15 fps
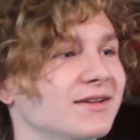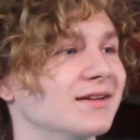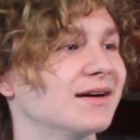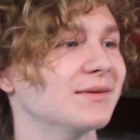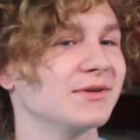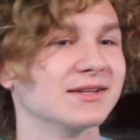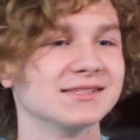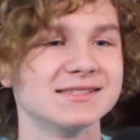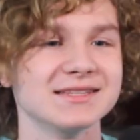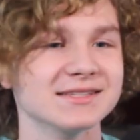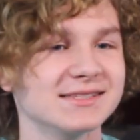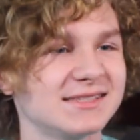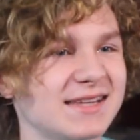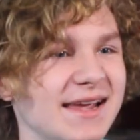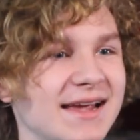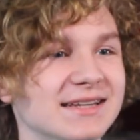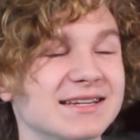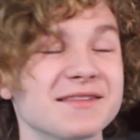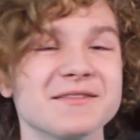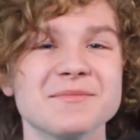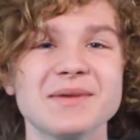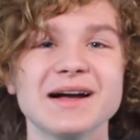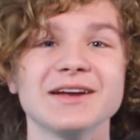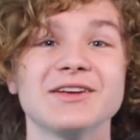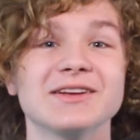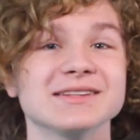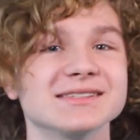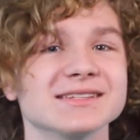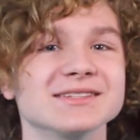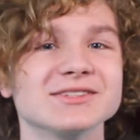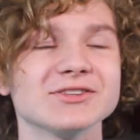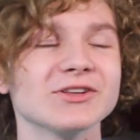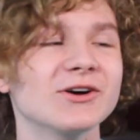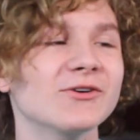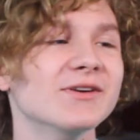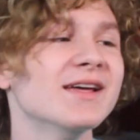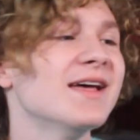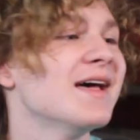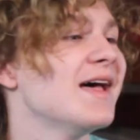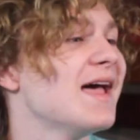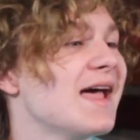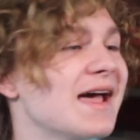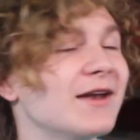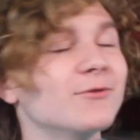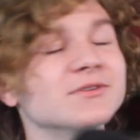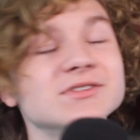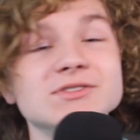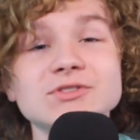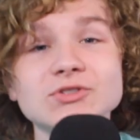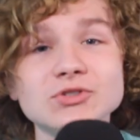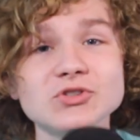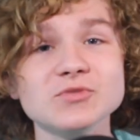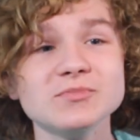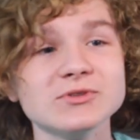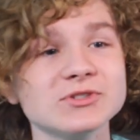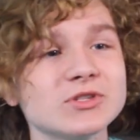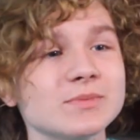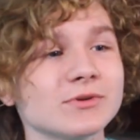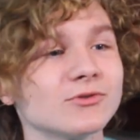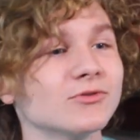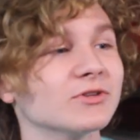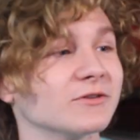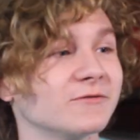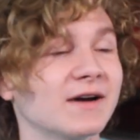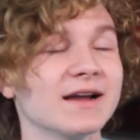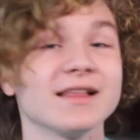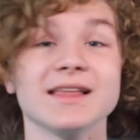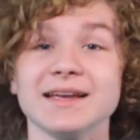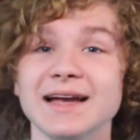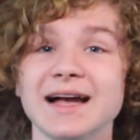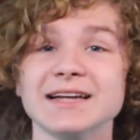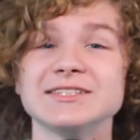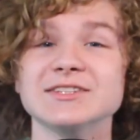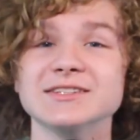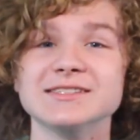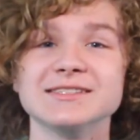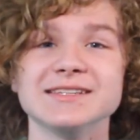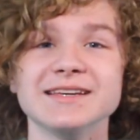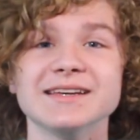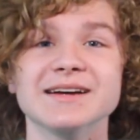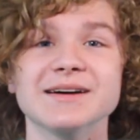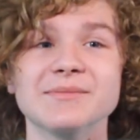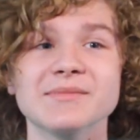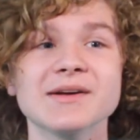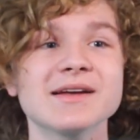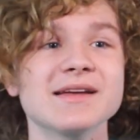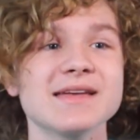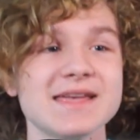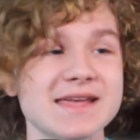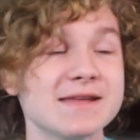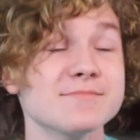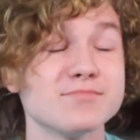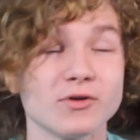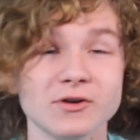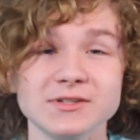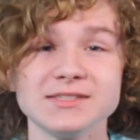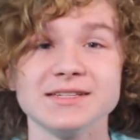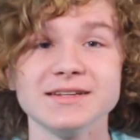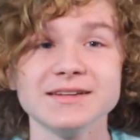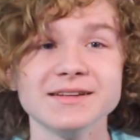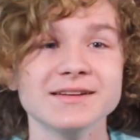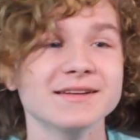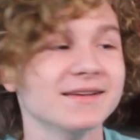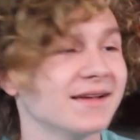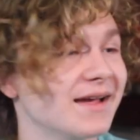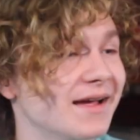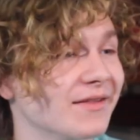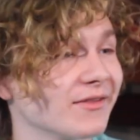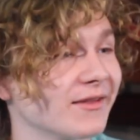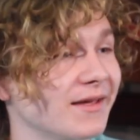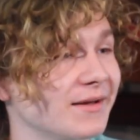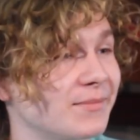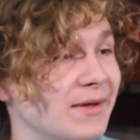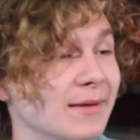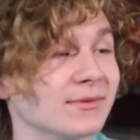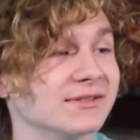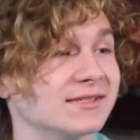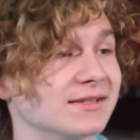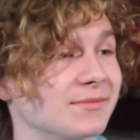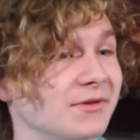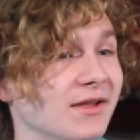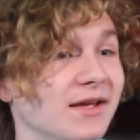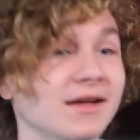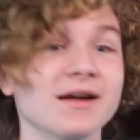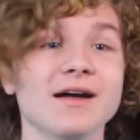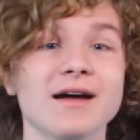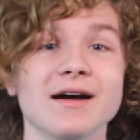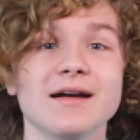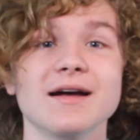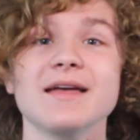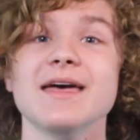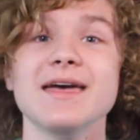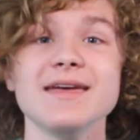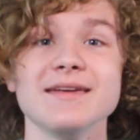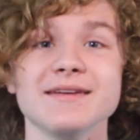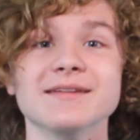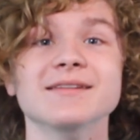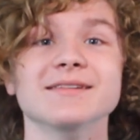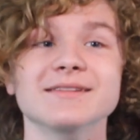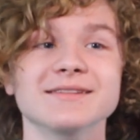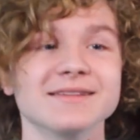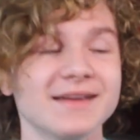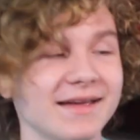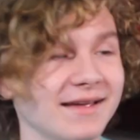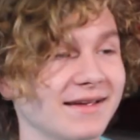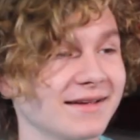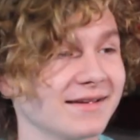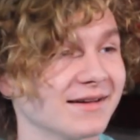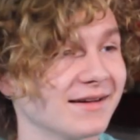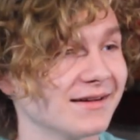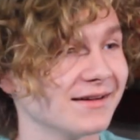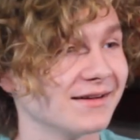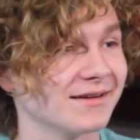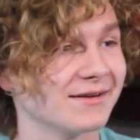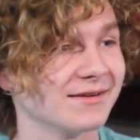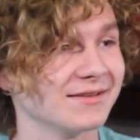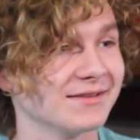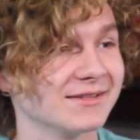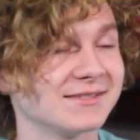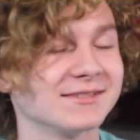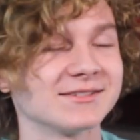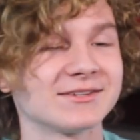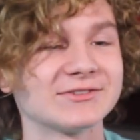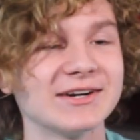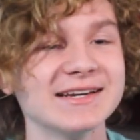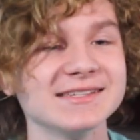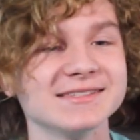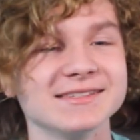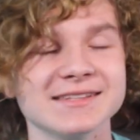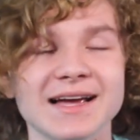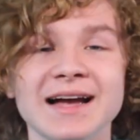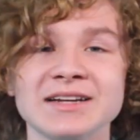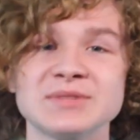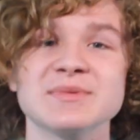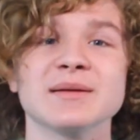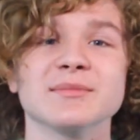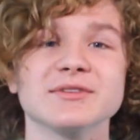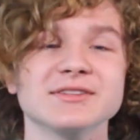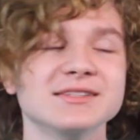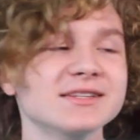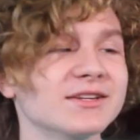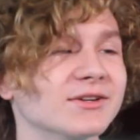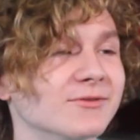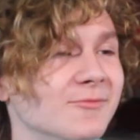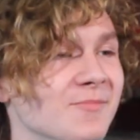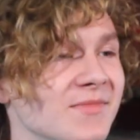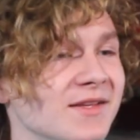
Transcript: You could see the stage, and in the back you could see Sloan, and it was super, super cool to finally like actually see him in person and like be able to be like, hey, this is crazy actually being able to see you.